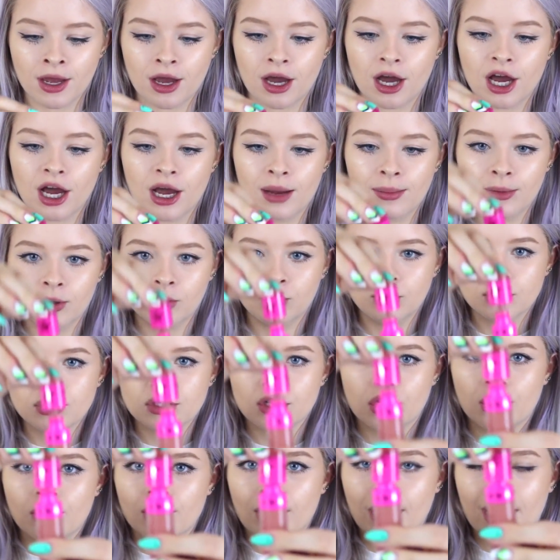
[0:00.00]

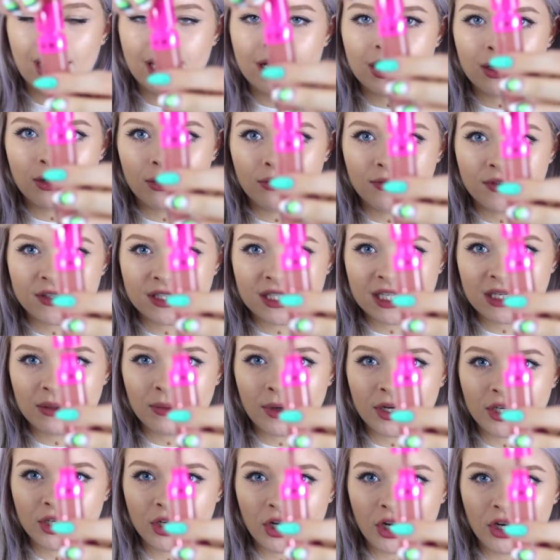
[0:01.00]
Also obviously
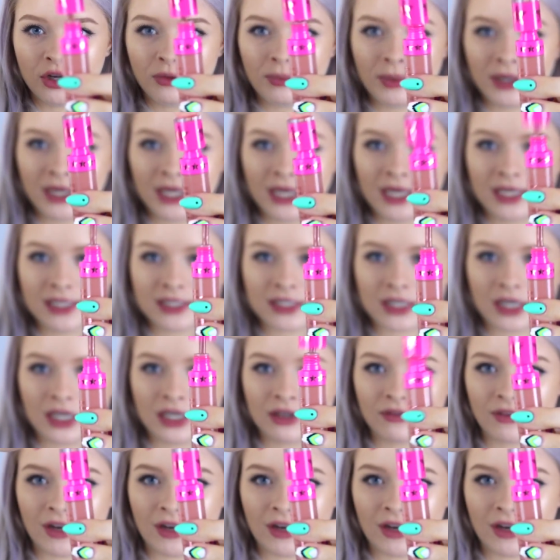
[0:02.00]
when you open it, it's